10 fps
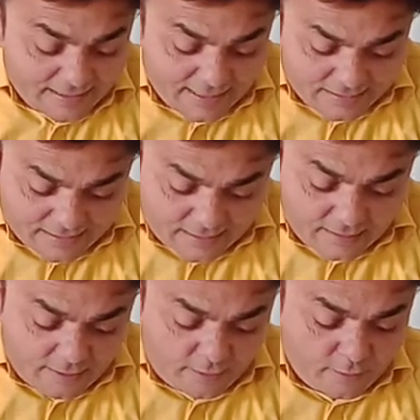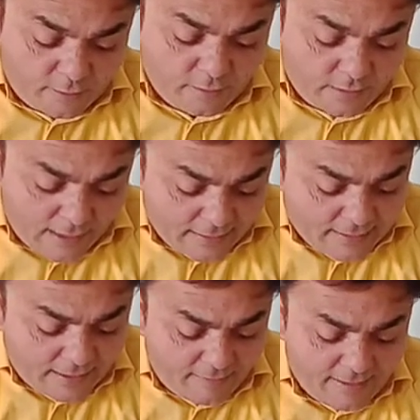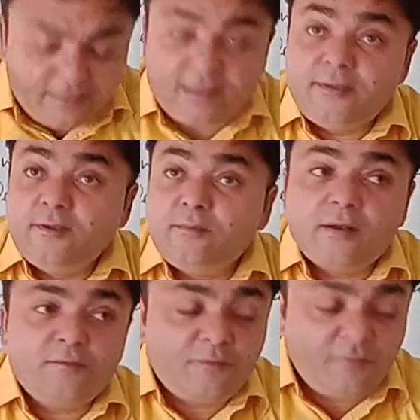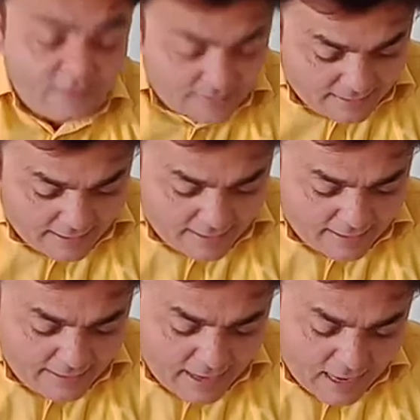Let's continue to cultivate the human psyche,